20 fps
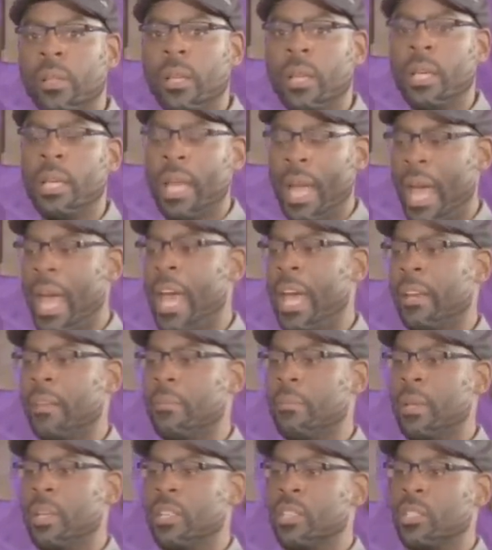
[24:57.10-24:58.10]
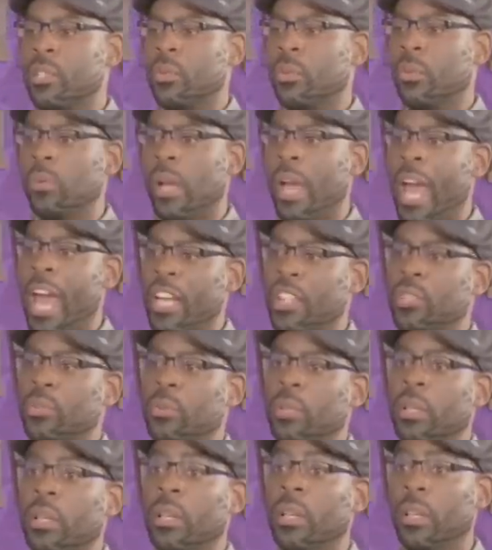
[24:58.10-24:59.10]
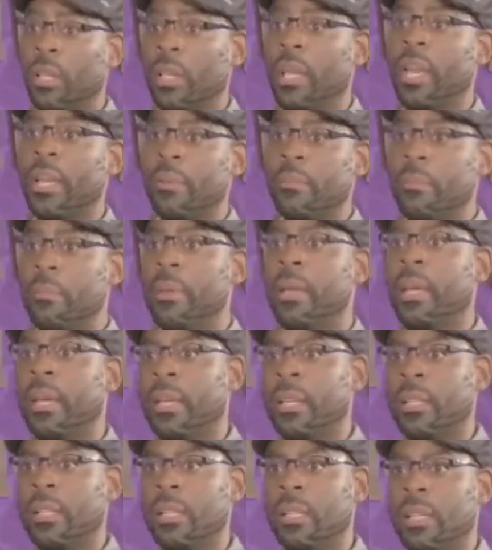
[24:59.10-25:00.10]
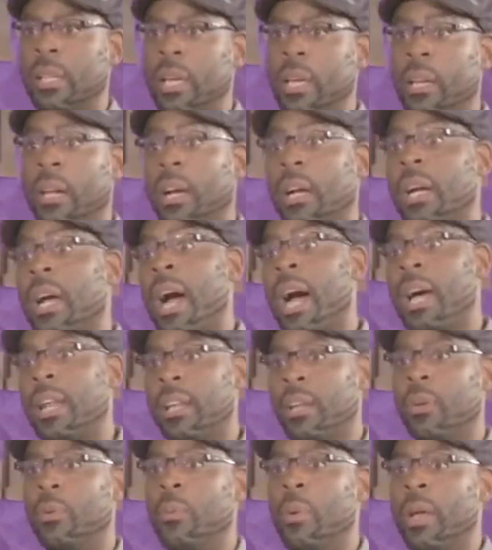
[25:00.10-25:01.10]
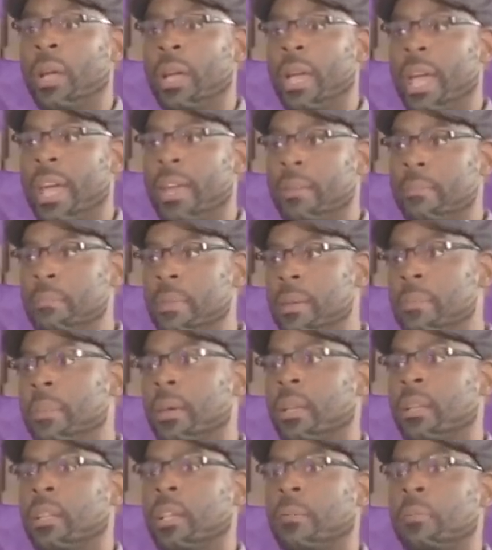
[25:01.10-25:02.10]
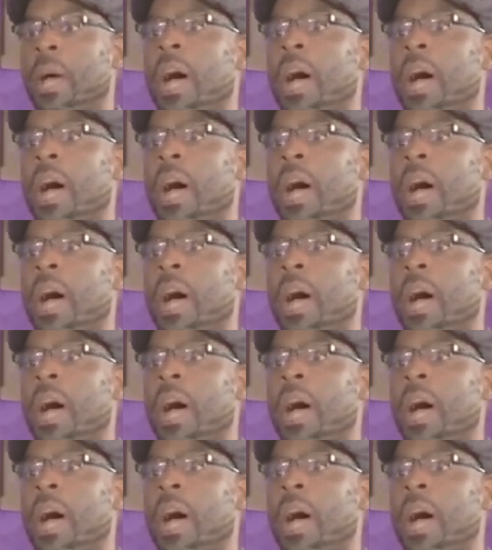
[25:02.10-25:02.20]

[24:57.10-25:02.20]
He had me to actually look at men in a godly way and mimic them,